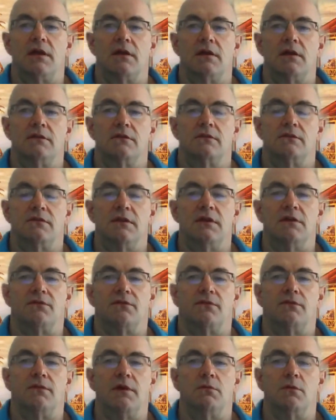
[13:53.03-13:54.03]
see
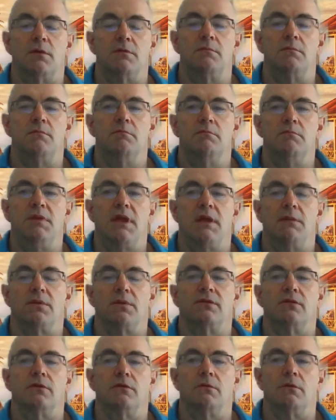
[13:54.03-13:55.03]
if they would be able
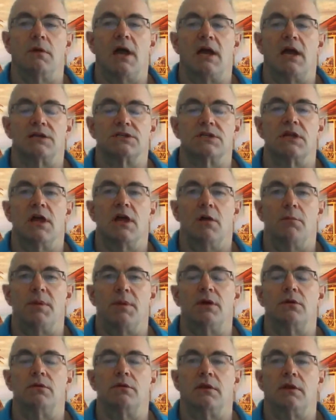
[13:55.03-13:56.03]
to actually help
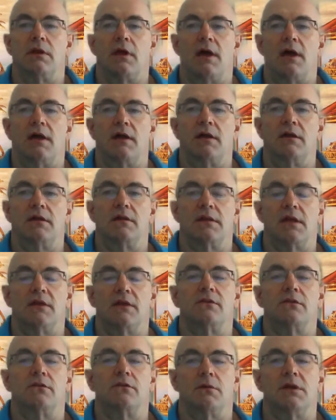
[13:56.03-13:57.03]
out in
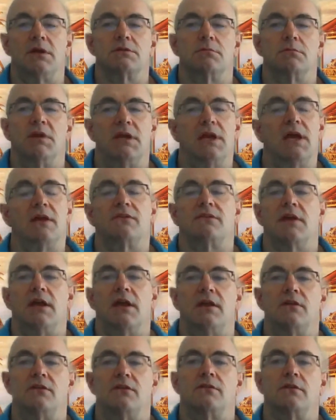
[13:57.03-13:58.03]
that situation. But yes, that
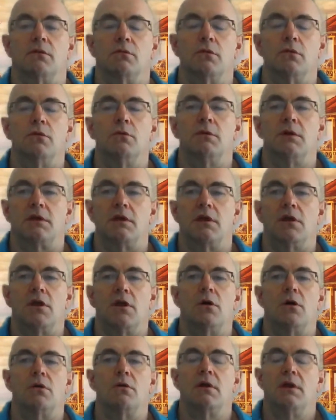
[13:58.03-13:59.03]
is a route we can
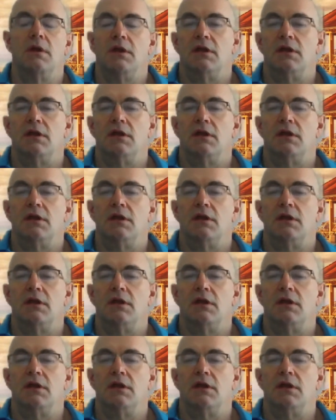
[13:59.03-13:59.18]
go.